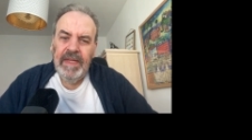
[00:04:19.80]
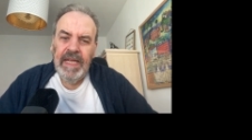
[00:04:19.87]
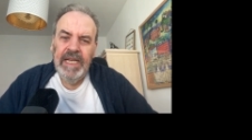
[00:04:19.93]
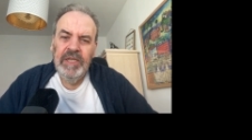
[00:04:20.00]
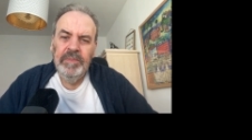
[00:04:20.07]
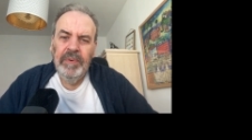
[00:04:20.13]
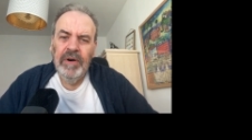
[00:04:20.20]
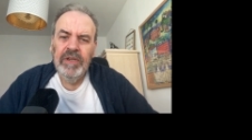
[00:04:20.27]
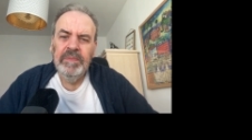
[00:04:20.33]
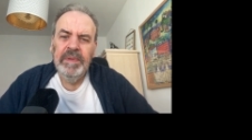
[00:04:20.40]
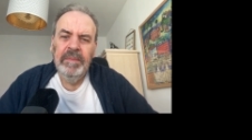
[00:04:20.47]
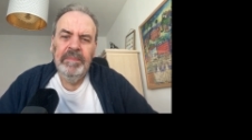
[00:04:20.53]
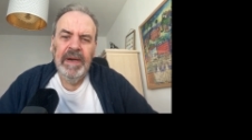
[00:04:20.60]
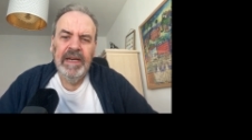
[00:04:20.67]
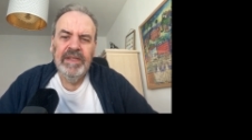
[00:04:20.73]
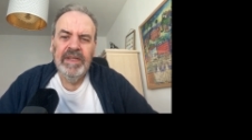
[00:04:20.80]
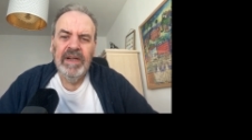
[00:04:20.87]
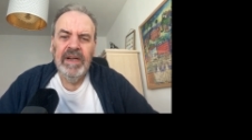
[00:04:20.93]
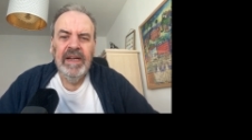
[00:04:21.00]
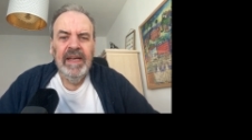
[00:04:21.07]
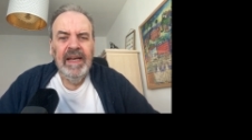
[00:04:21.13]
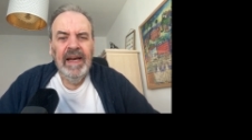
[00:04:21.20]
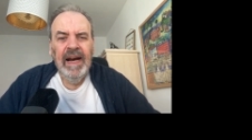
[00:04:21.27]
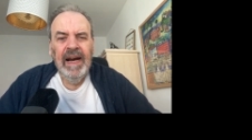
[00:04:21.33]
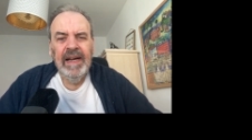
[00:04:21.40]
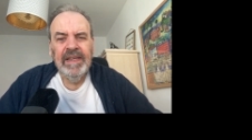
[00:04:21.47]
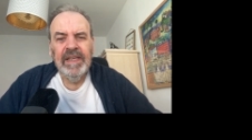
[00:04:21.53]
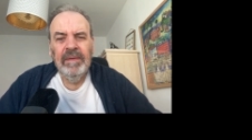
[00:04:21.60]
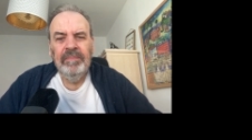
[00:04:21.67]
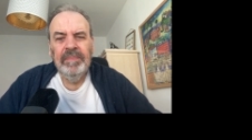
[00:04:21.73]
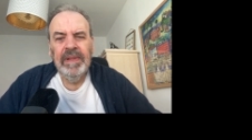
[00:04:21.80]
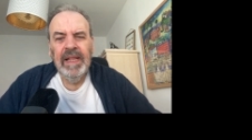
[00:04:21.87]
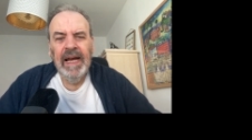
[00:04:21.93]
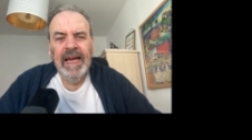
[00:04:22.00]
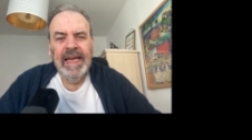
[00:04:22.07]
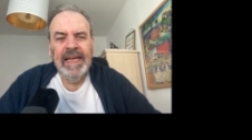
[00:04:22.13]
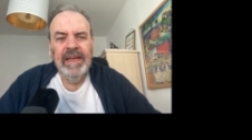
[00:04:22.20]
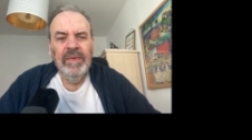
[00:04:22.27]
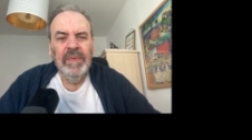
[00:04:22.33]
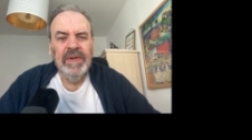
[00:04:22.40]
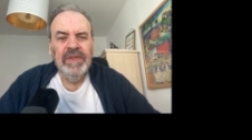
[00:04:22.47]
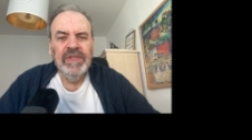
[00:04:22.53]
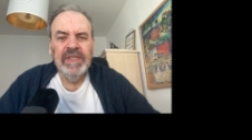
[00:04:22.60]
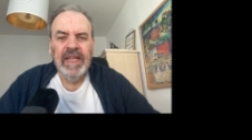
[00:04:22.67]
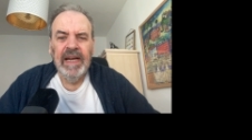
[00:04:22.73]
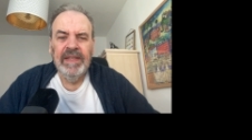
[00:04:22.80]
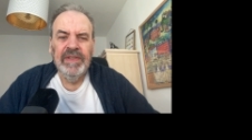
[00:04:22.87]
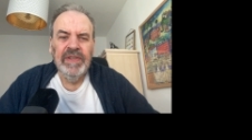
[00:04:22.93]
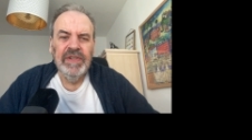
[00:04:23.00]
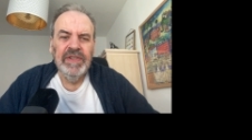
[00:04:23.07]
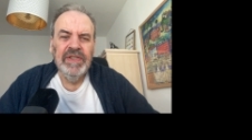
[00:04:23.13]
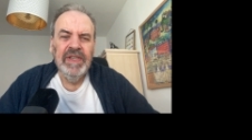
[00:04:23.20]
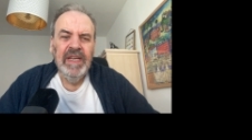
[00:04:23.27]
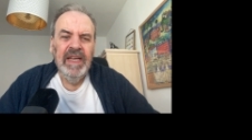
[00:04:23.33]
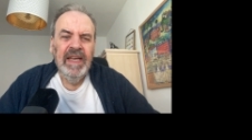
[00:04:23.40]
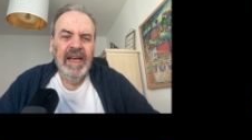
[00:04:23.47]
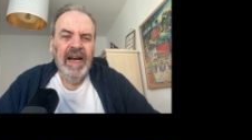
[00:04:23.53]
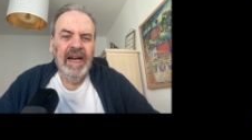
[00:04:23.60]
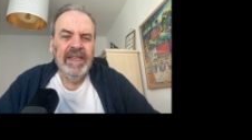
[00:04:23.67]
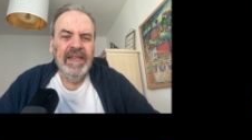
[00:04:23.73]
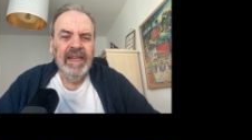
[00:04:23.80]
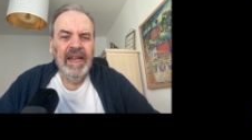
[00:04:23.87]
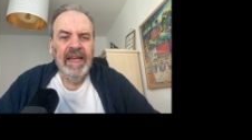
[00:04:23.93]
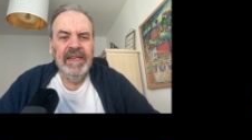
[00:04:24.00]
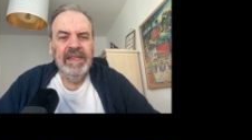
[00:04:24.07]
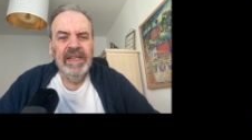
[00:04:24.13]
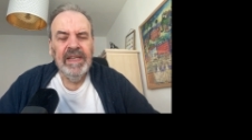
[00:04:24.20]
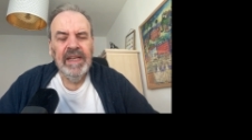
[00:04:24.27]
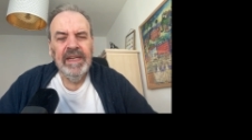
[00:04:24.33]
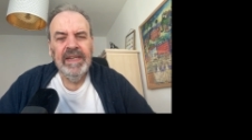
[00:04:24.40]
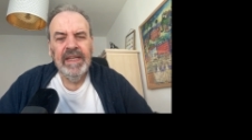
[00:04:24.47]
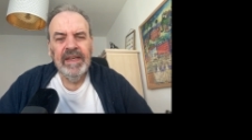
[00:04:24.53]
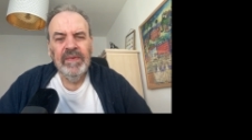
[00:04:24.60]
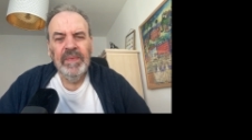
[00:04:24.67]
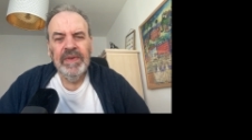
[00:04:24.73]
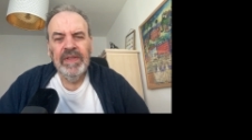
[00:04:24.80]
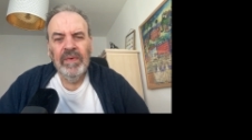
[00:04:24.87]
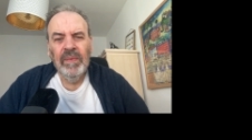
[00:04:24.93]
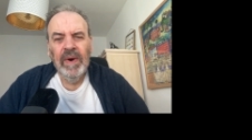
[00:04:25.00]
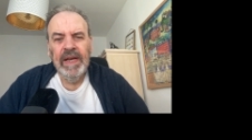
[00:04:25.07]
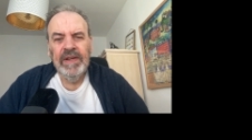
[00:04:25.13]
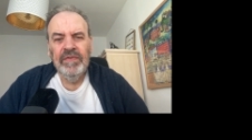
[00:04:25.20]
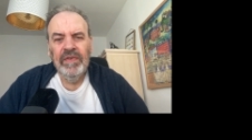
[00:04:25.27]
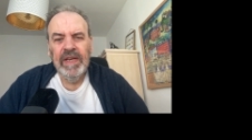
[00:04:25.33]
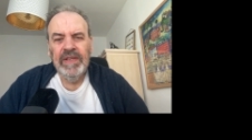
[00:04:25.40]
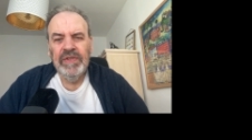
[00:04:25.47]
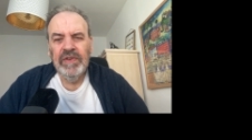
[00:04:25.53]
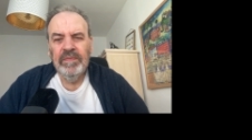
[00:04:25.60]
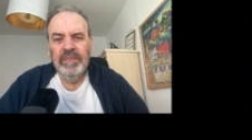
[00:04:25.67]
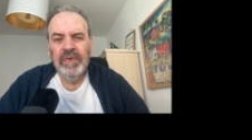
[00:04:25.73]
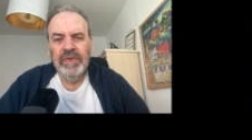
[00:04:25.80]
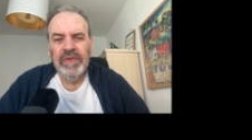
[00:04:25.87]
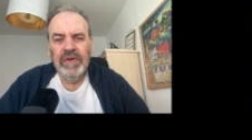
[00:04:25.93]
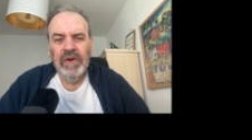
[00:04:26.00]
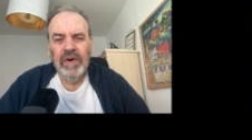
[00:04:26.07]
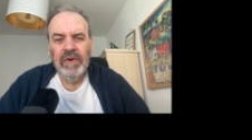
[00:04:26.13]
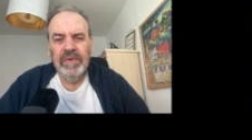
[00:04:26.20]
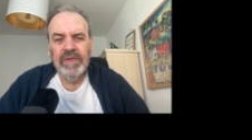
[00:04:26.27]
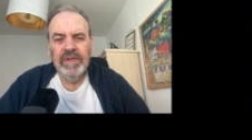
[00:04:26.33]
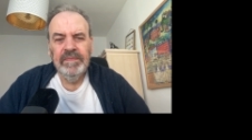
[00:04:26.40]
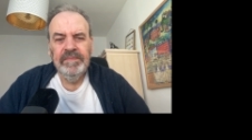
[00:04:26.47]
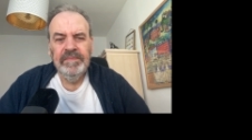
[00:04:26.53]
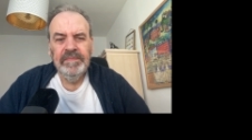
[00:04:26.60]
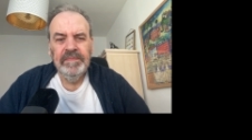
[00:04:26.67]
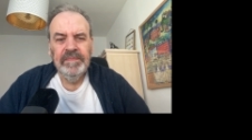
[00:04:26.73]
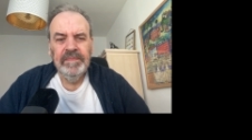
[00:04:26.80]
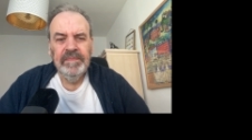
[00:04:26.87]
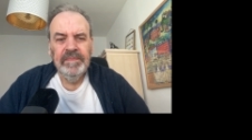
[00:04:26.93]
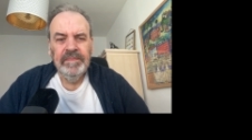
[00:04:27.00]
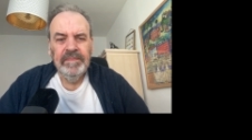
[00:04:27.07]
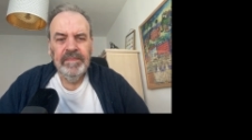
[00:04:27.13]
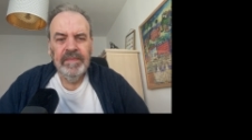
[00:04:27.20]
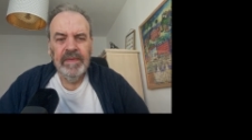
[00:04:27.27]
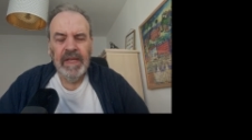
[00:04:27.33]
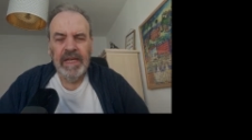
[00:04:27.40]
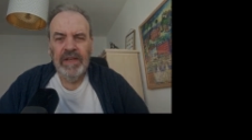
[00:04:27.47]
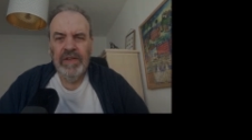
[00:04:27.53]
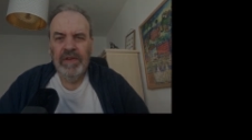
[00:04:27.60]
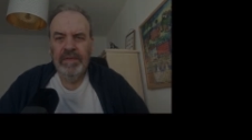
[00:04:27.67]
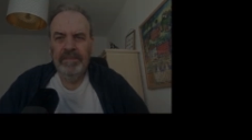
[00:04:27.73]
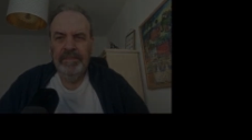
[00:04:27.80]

is possibly better at complying with standards and in integrating with a wide range of protocols. Thank you.